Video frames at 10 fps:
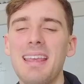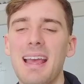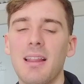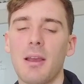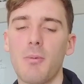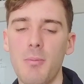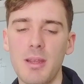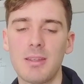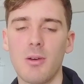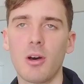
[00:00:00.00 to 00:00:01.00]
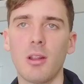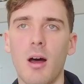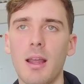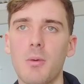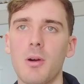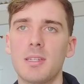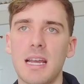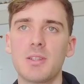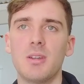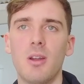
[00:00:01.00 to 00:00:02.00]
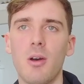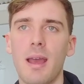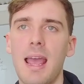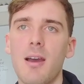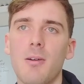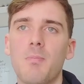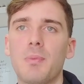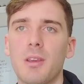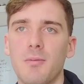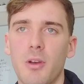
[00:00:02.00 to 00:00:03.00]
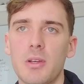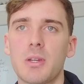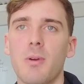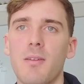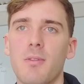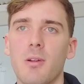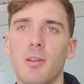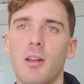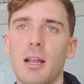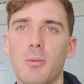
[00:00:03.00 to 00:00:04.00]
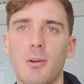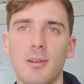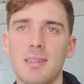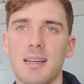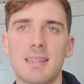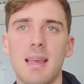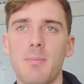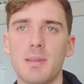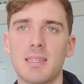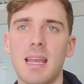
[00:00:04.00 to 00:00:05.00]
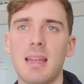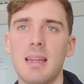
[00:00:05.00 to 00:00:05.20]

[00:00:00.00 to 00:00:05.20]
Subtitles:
Yeah, like when we do online quotes, as you know, our conversion rate for an online quote is like 10%.